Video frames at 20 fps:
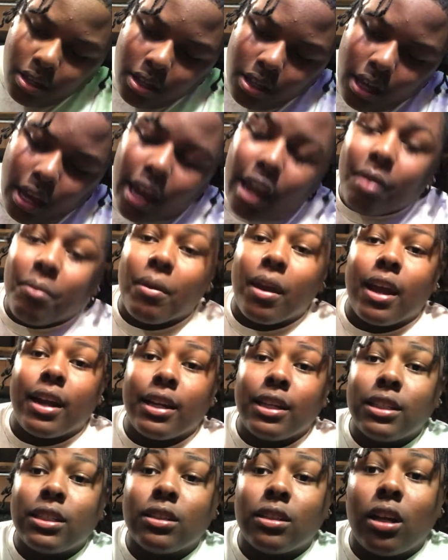hey man,
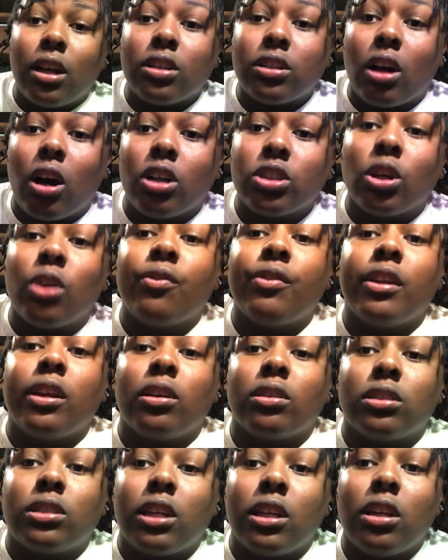this is also a video
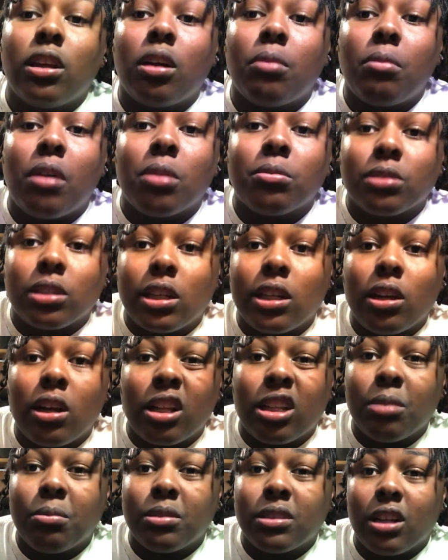to tell y'all barbers clean y'all
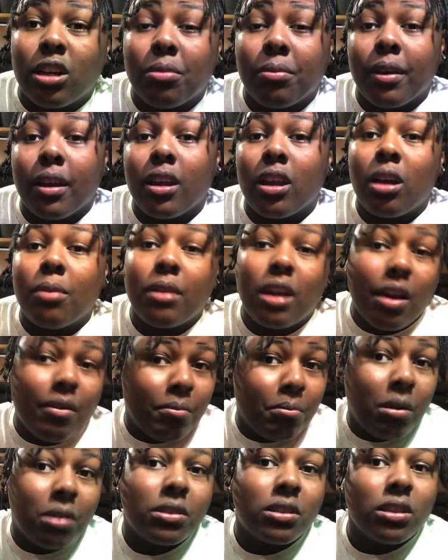clippers out, man. Y'all be
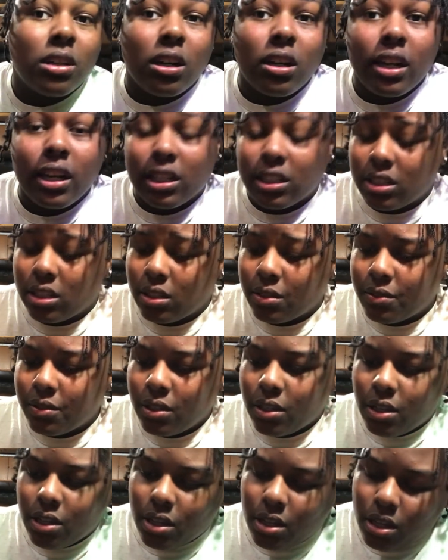having both of y'all niggas. So.
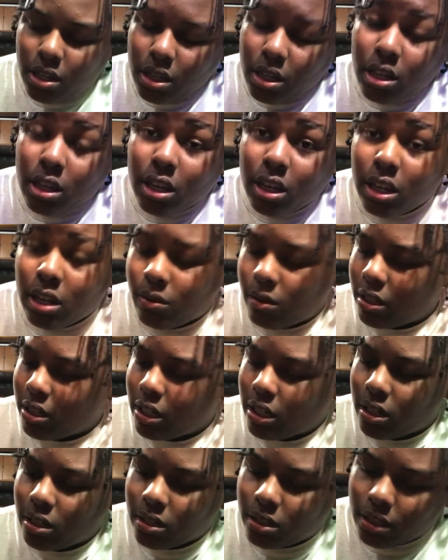Anyways,
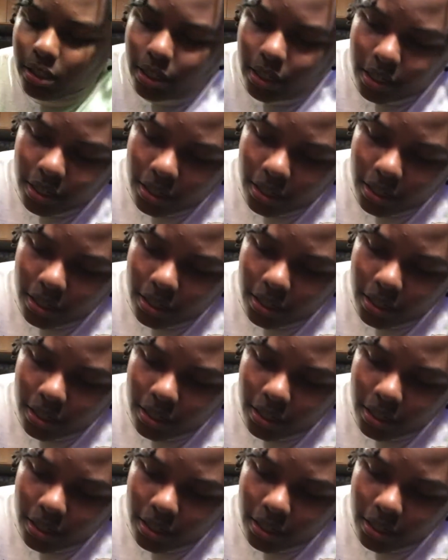like I was saying, you